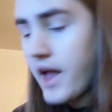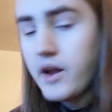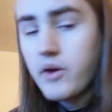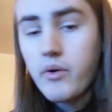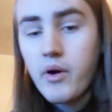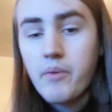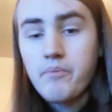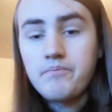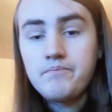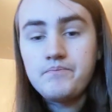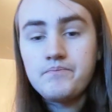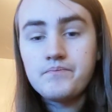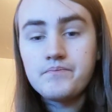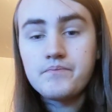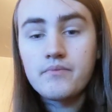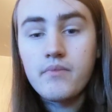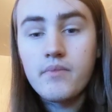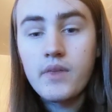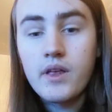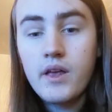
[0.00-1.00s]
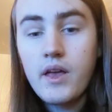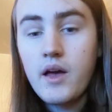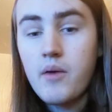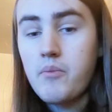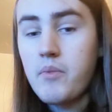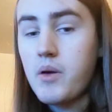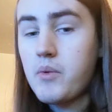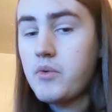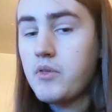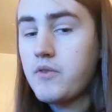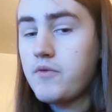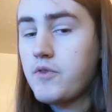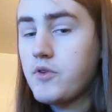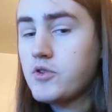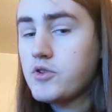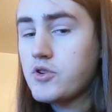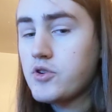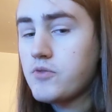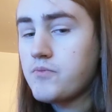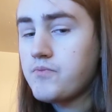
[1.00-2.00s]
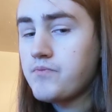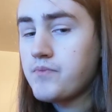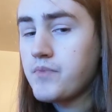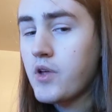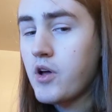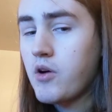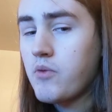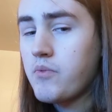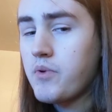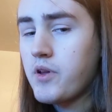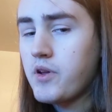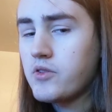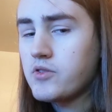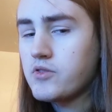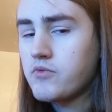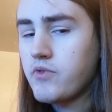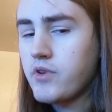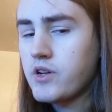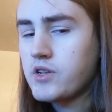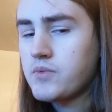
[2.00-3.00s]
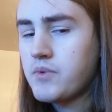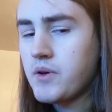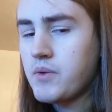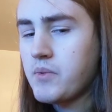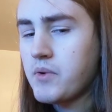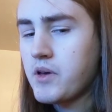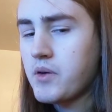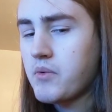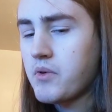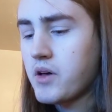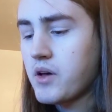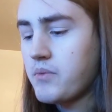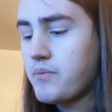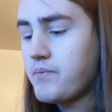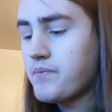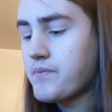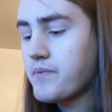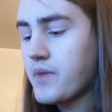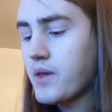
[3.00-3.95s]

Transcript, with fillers: anyway, yeah, maybe in the future, jalapenos and Ranch might be coming up.